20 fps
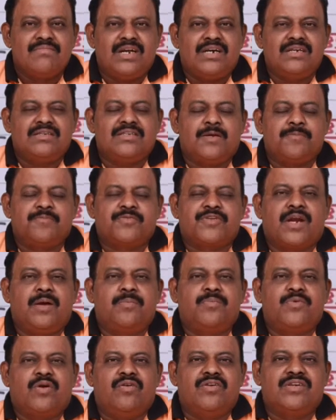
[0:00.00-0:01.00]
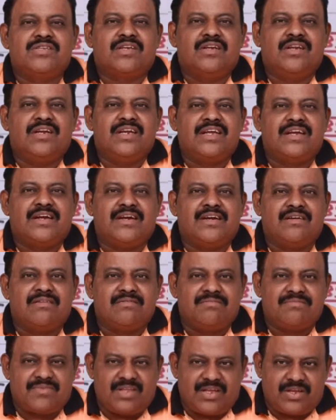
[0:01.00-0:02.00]
and subscribe to our channel
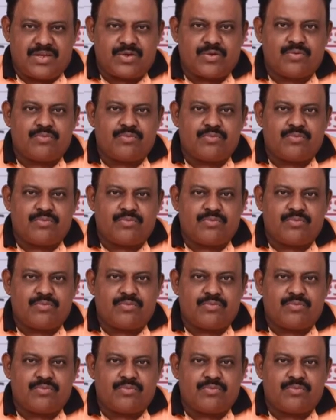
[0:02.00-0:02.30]
Ekeeda. Thank